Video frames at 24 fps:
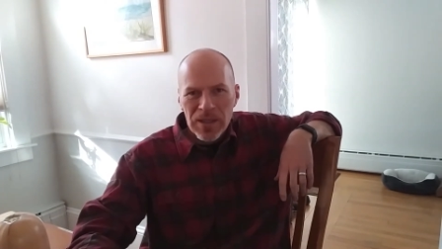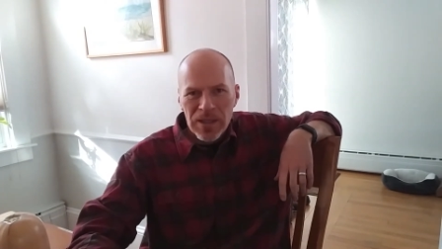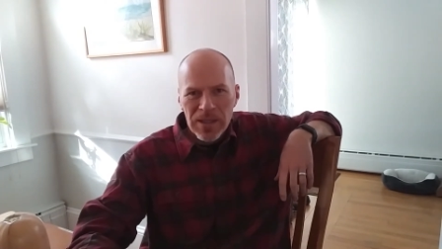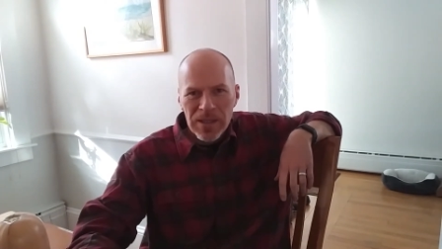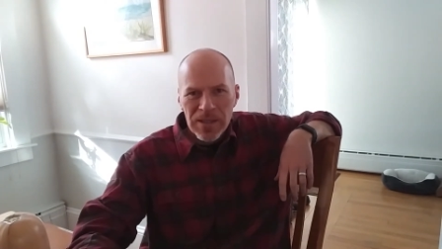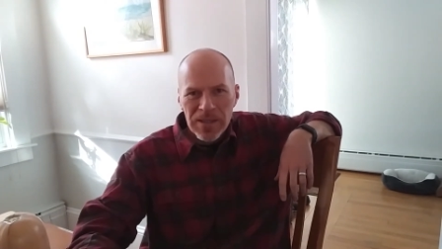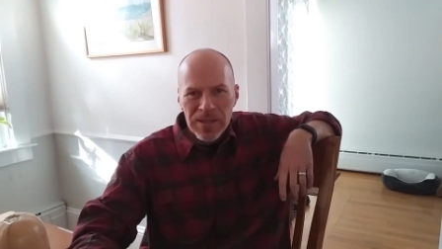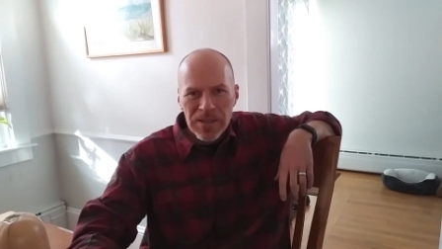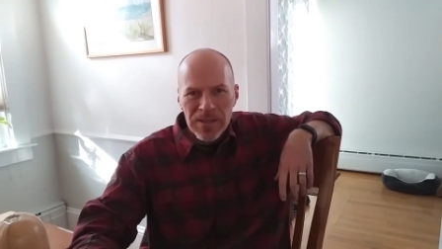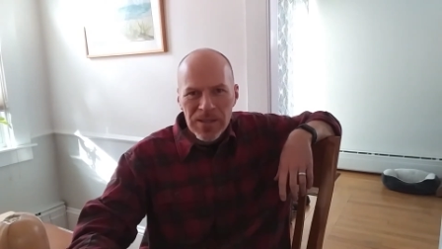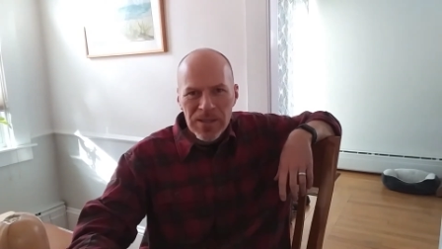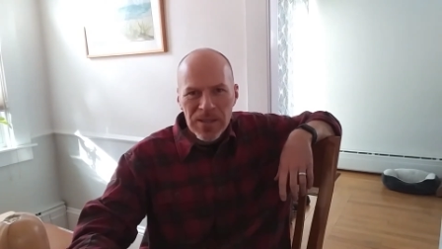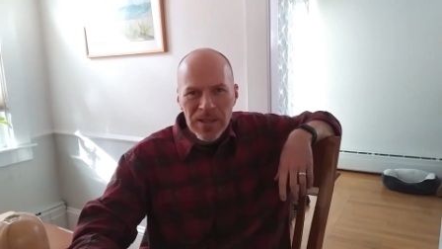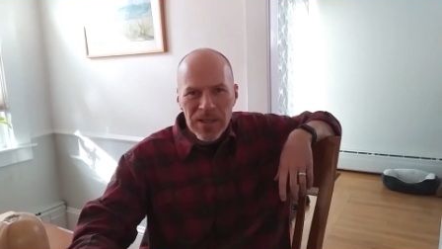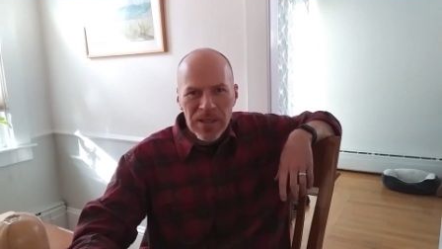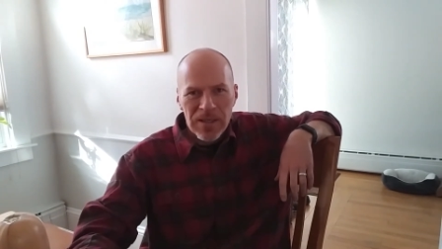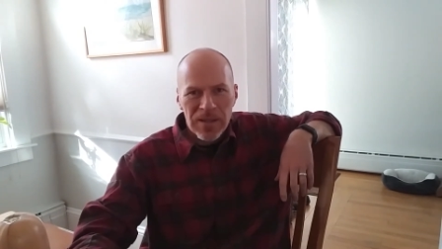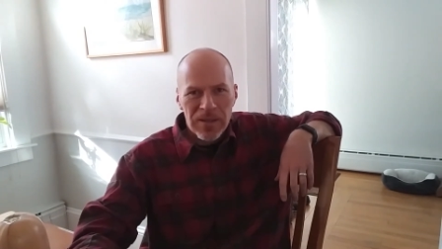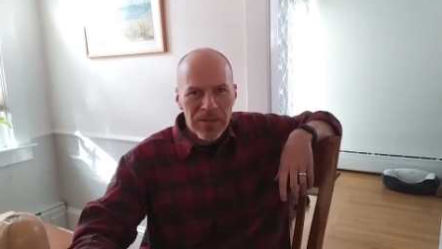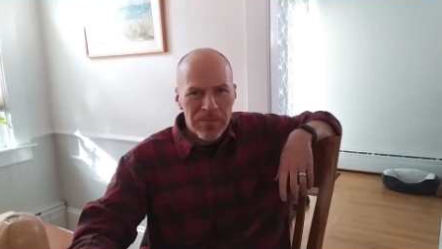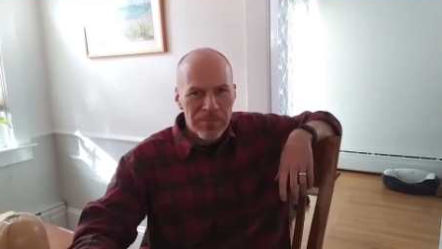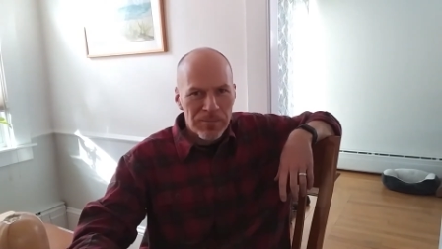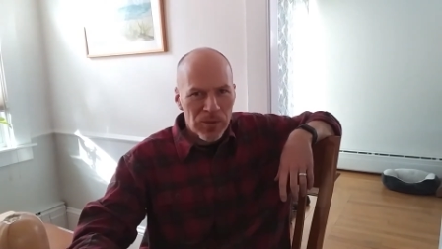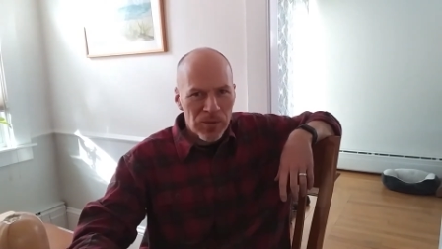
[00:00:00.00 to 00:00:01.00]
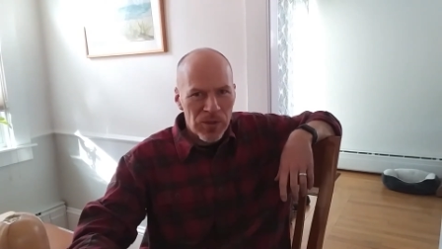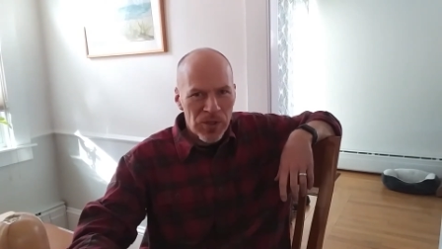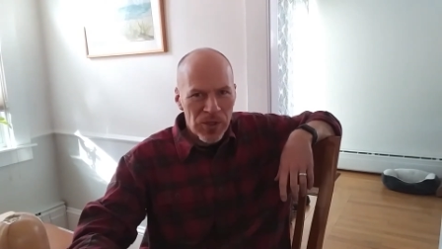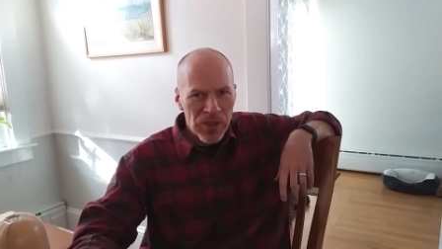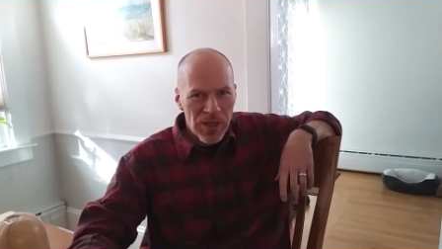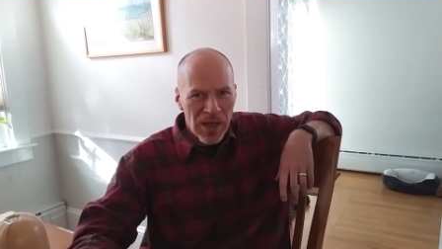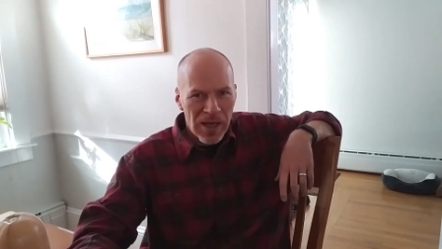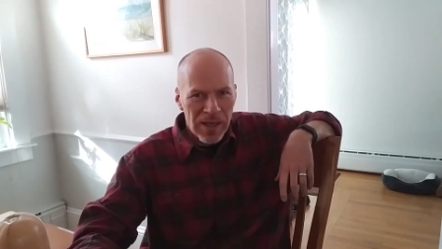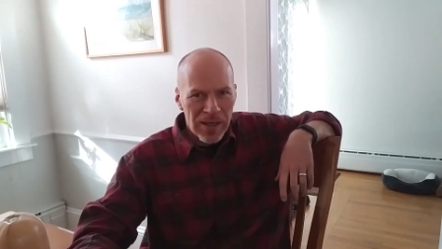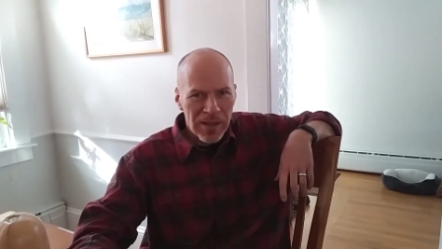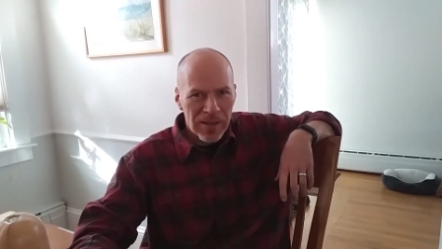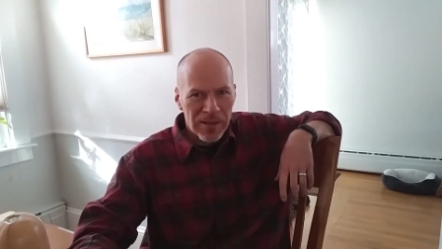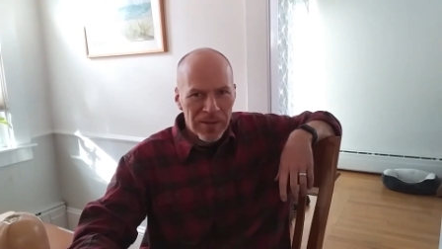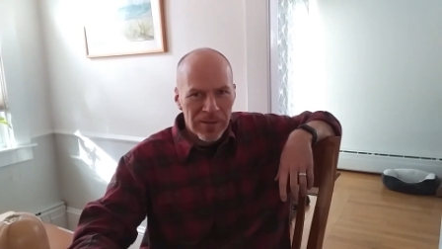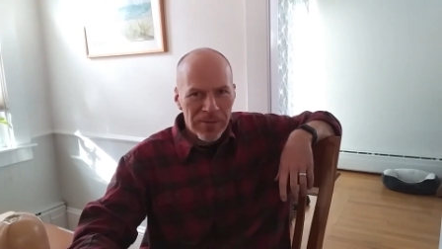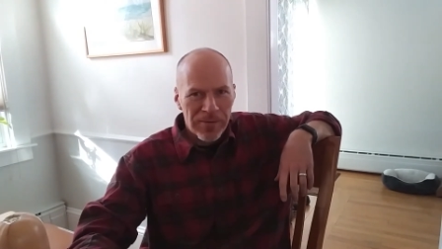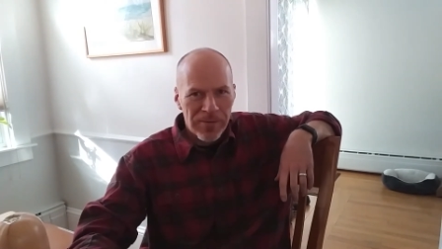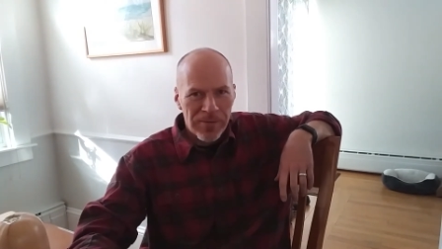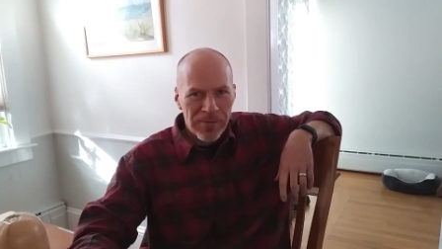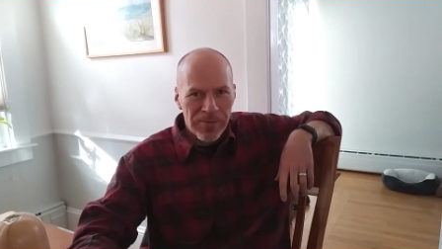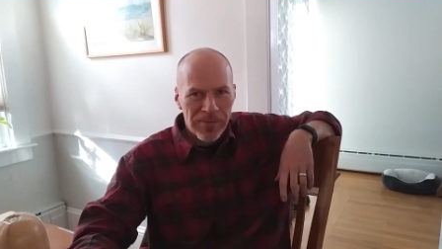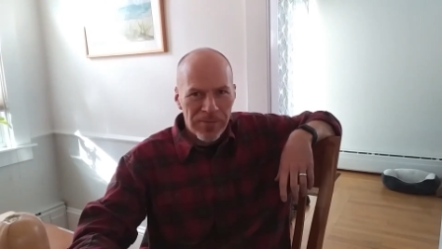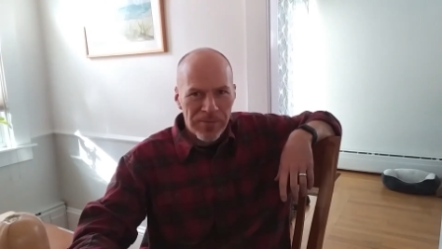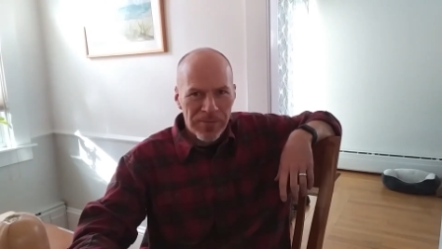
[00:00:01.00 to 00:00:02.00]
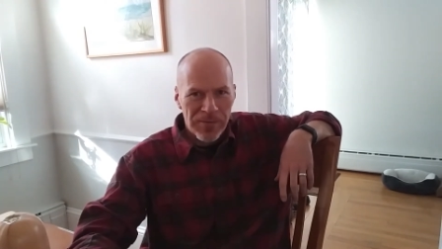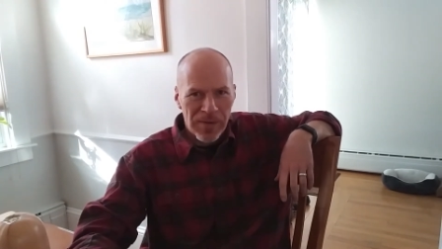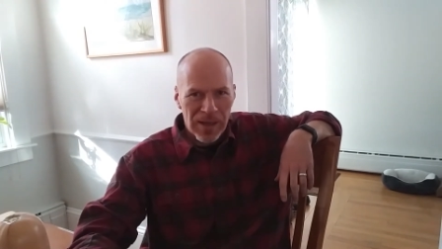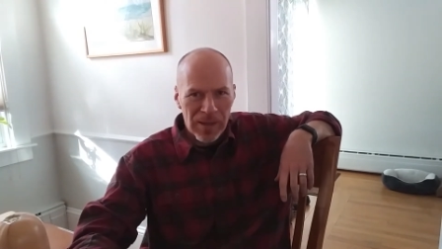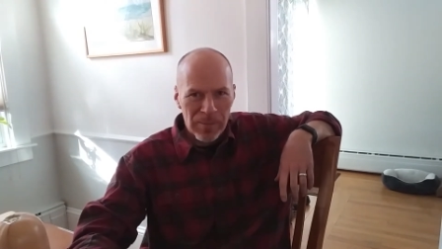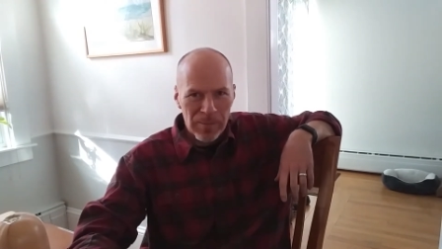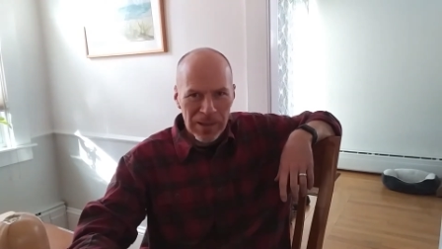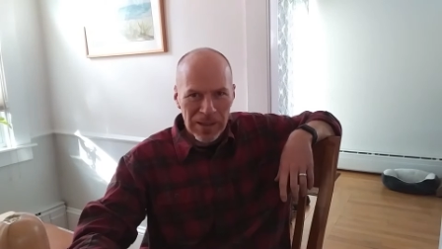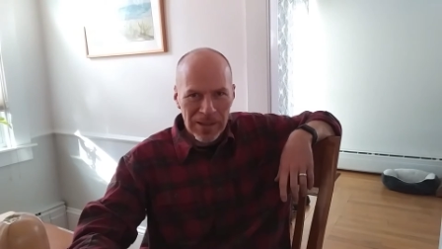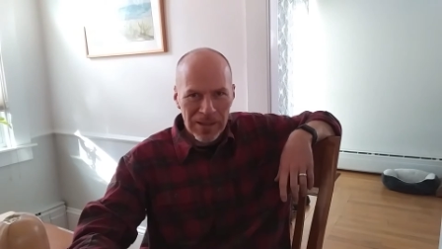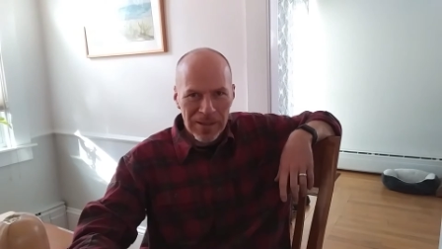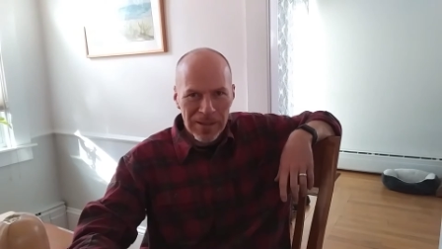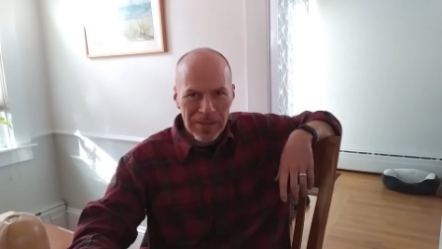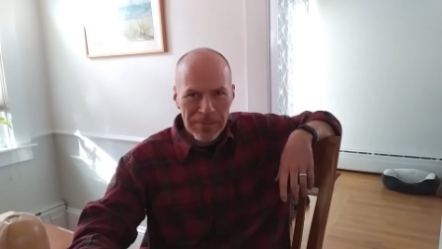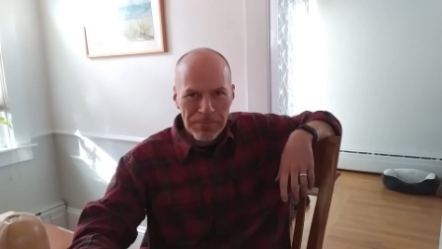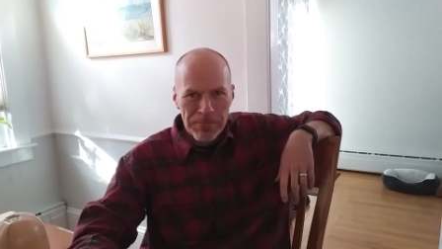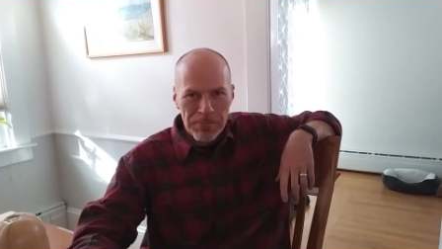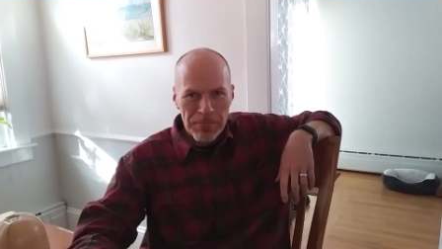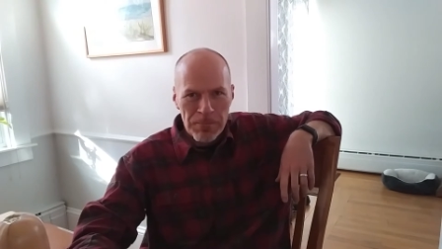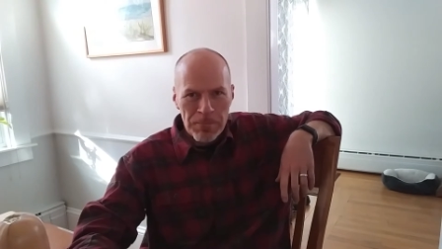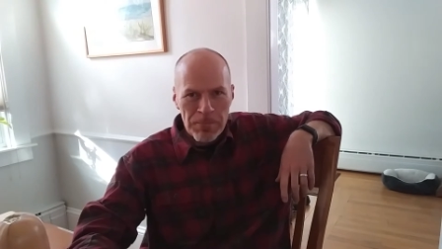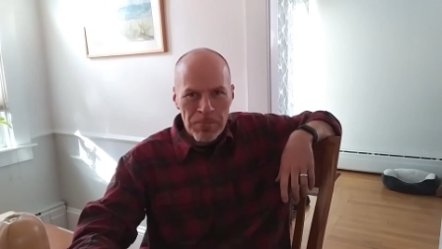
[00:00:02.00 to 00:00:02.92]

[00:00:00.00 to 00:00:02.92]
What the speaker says: is in the moschata family.